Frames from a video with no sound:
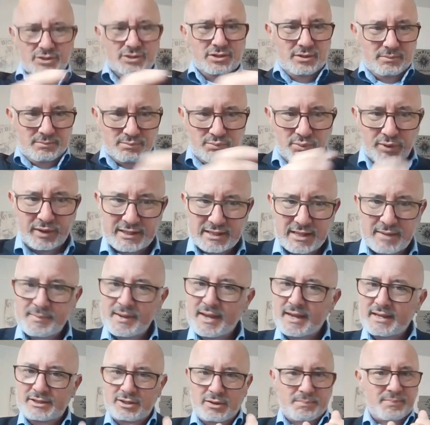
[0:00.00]
You get, bring
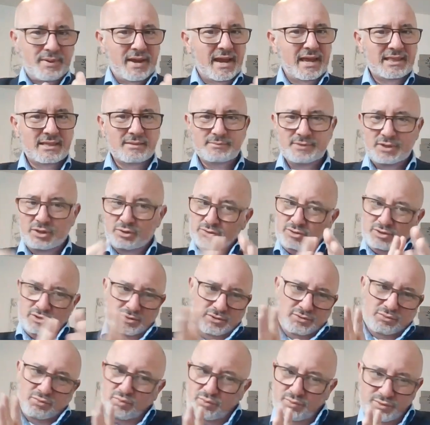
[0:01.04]
them in, you pay them,
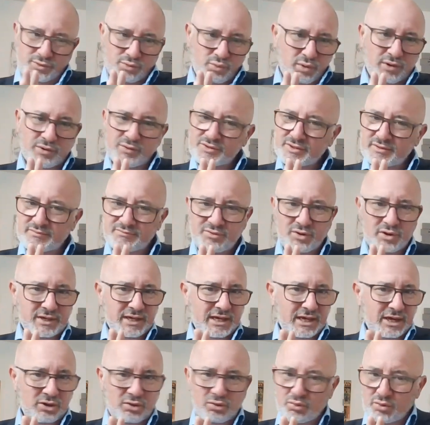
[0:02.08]
you, you, you work with them
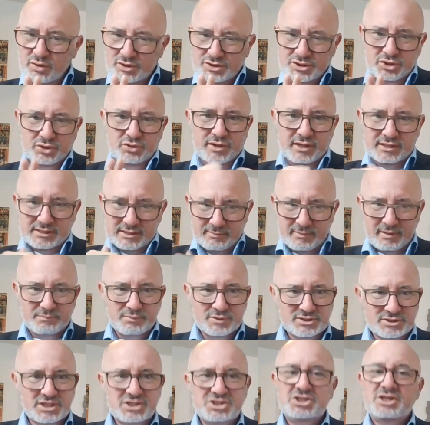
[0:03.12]
for a year or two, get them in